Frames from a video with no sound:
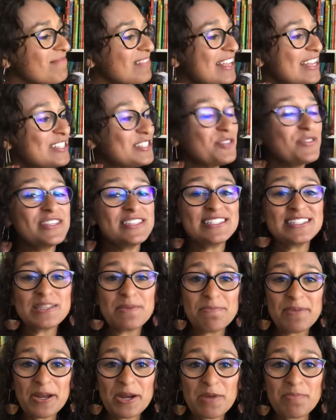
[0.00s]
And so this is a
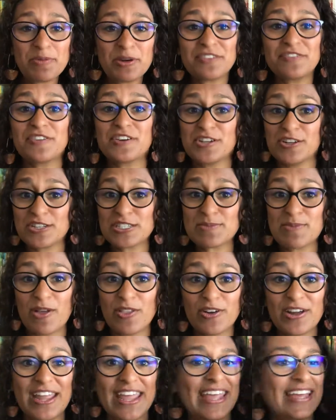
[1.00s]
bigger book for your
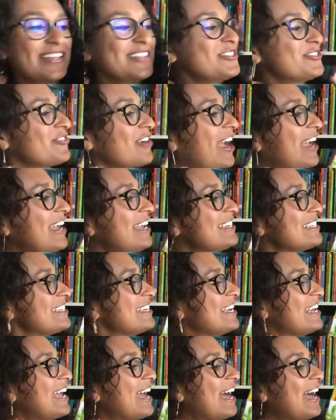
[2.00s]
smaller hands, right?
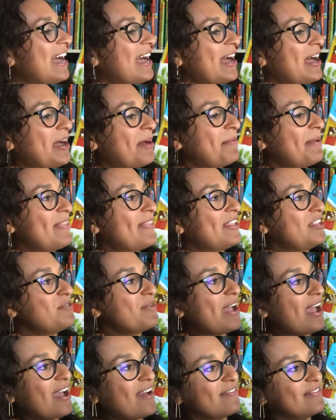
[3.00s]
Um, and then
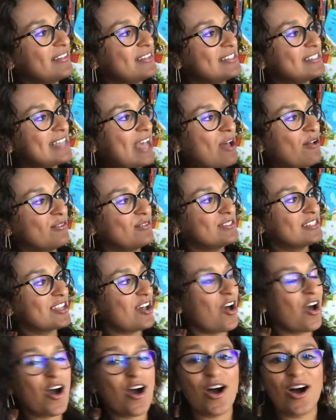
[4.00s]
you have the sounds
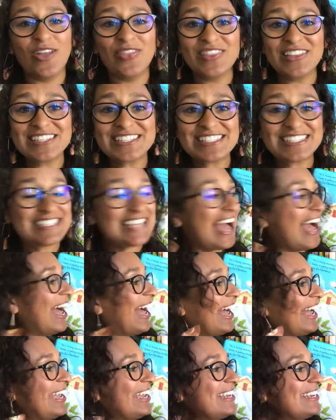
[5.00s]
on the
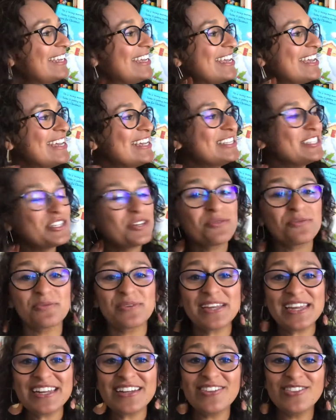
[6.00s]
side to
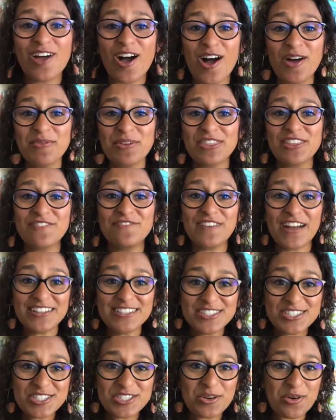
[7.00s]
read along with the fun
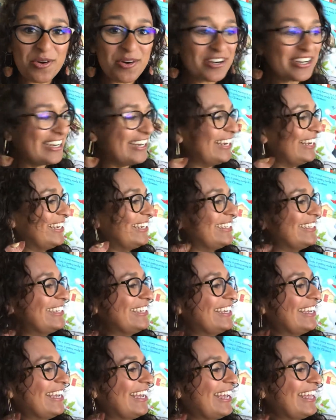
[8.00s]
story.
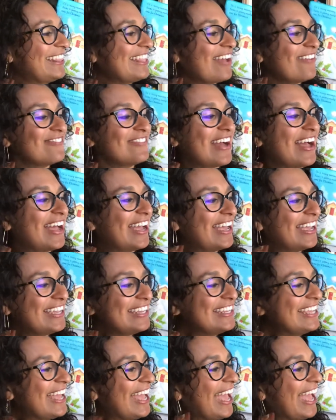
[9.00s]
Isn't that fun?
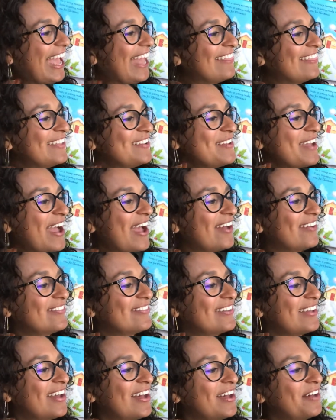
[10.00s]
And then you
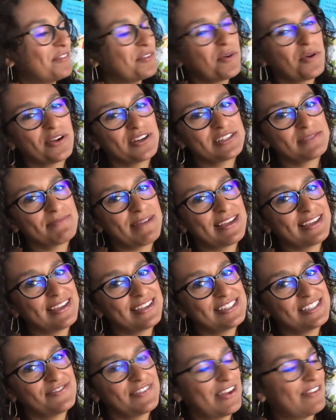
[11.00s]
have, of course, my
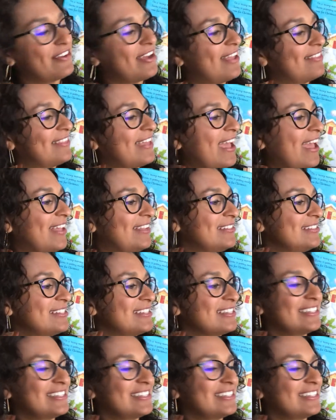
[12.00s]
kid's favorite at the end.